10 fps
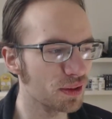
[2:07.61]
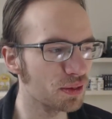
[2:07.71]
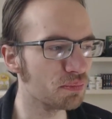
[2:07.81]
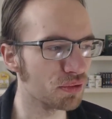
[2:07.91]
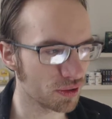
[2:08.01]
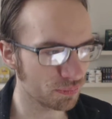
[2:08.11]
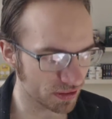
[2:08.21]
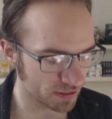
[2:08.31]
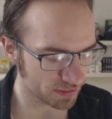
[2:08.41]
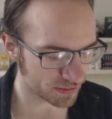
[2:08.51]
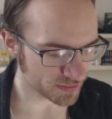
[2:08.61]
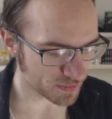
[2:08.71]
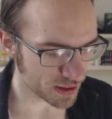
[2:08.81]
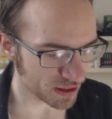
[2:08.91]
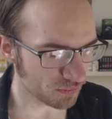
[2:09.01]
in the book, but
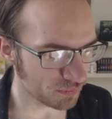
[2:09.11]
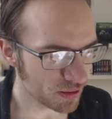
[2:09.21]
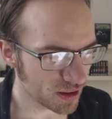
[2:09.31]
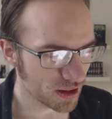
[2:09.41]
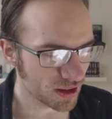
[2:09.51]
this thing of